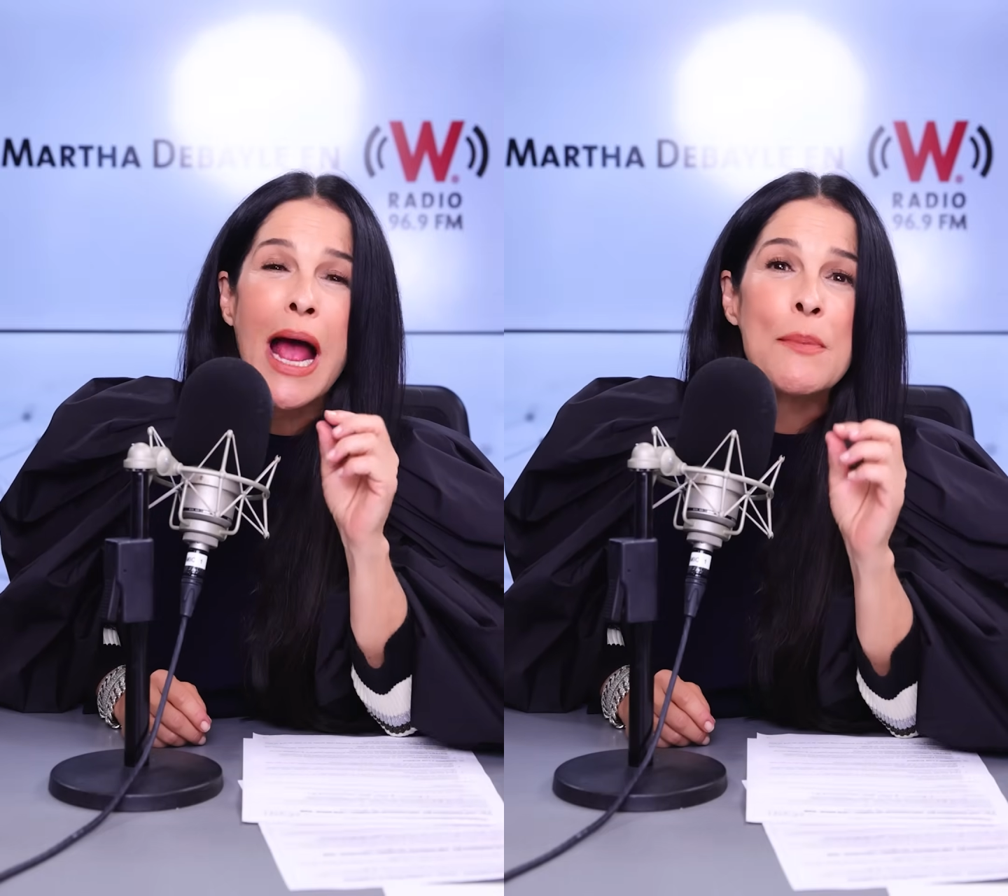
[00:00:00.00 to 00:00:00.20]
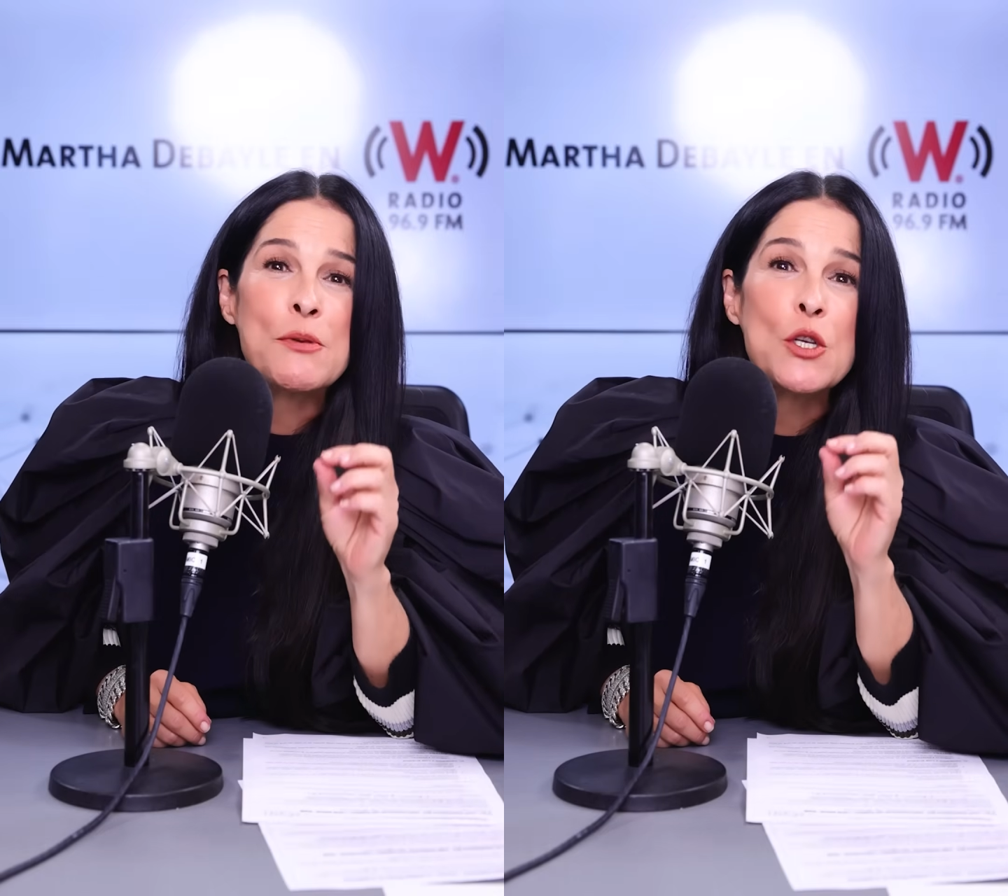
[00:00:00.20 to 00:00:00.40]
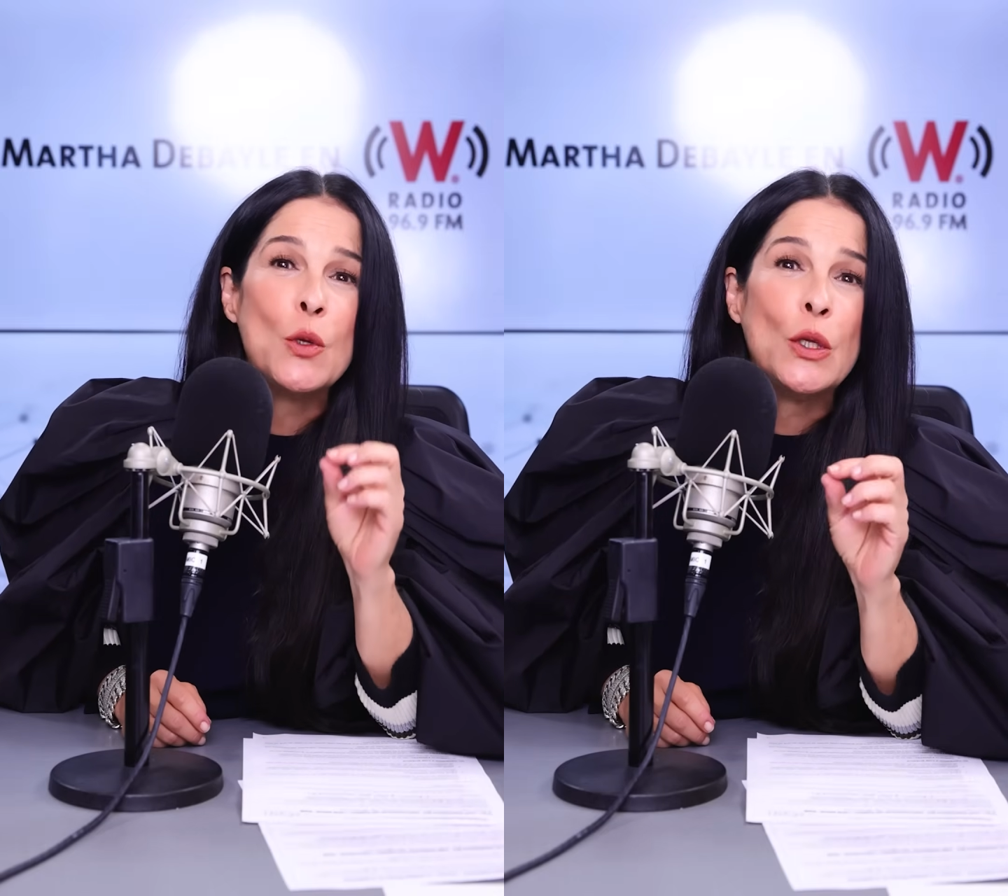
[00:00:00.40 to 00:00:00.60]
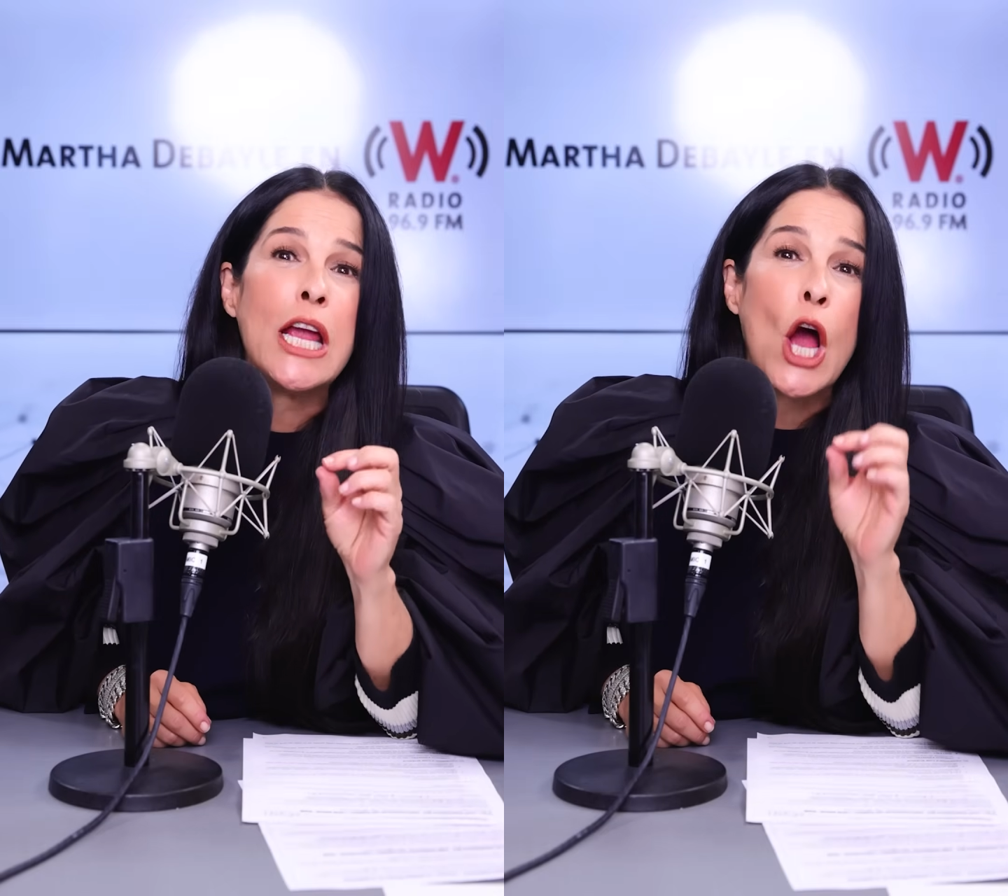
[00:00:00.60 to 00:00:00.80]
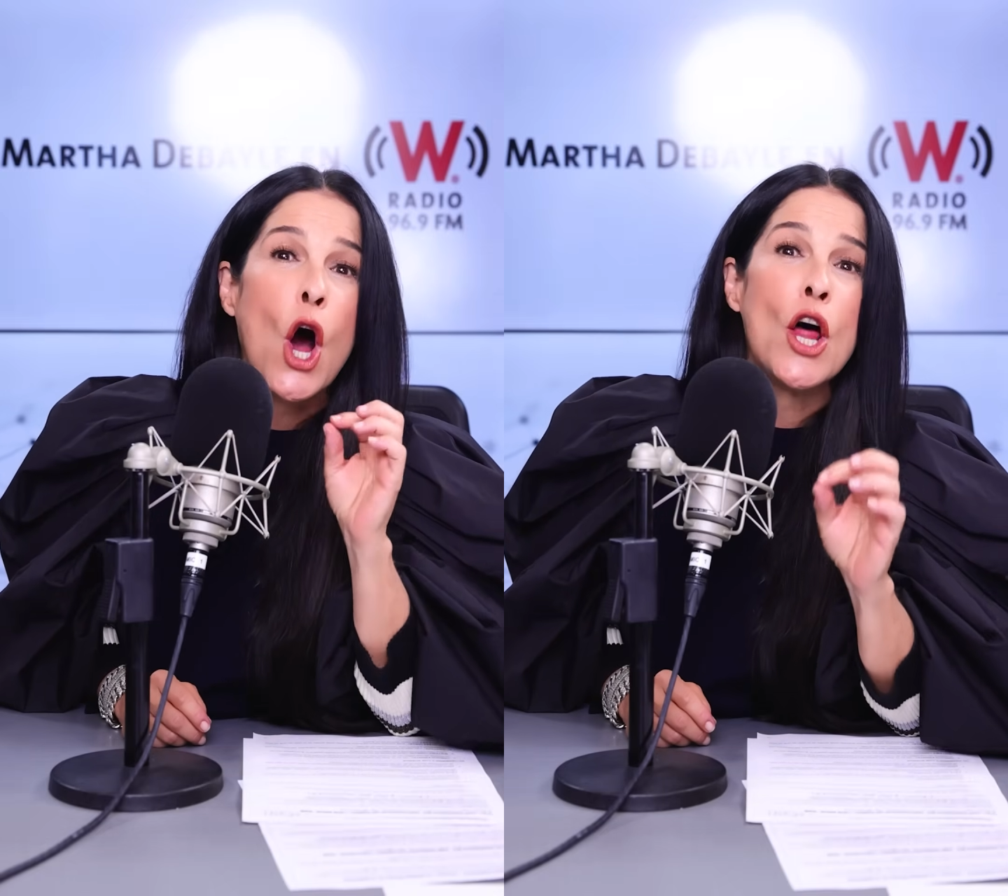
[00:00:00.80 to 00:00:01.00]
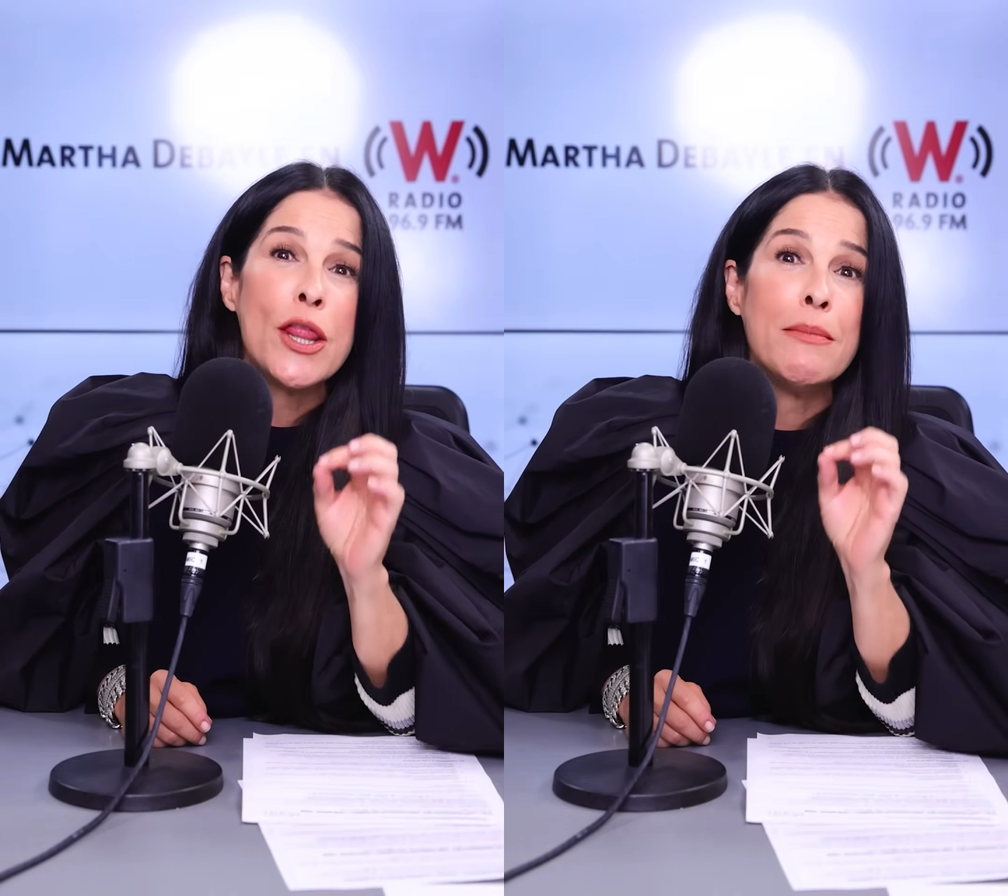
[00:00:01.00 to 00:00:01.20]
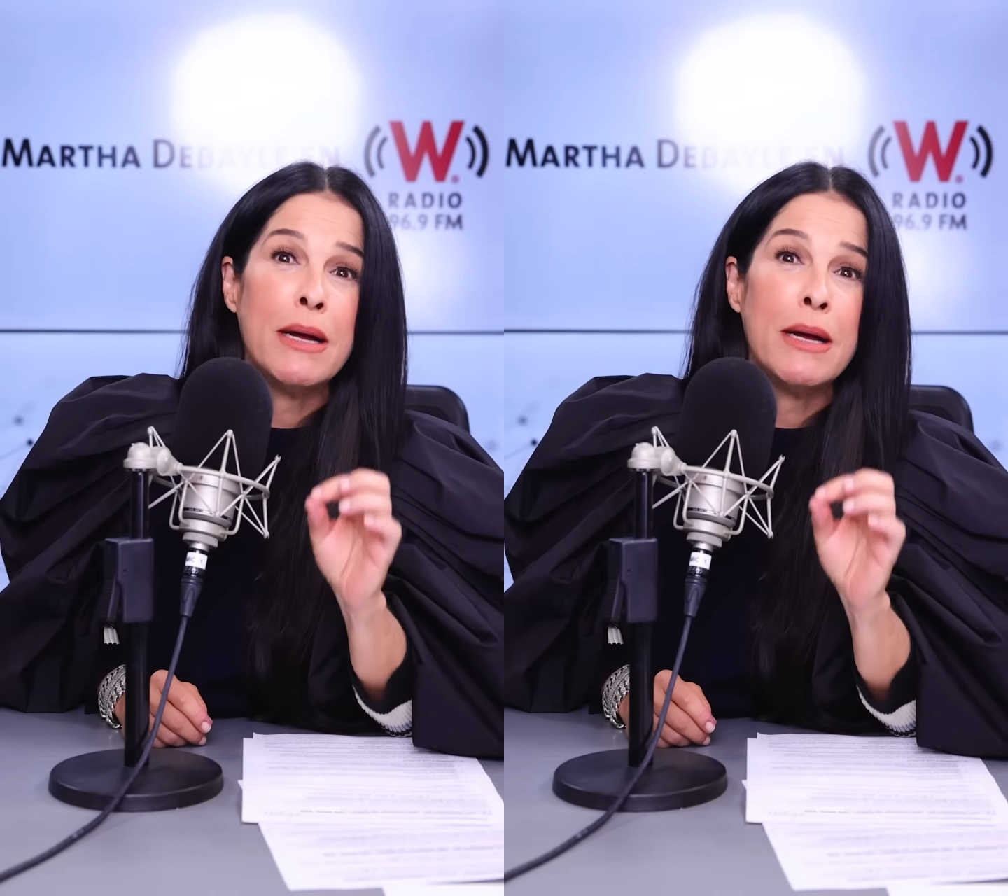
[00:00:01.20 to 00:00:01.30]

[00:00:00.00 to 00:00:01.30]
absolutely on the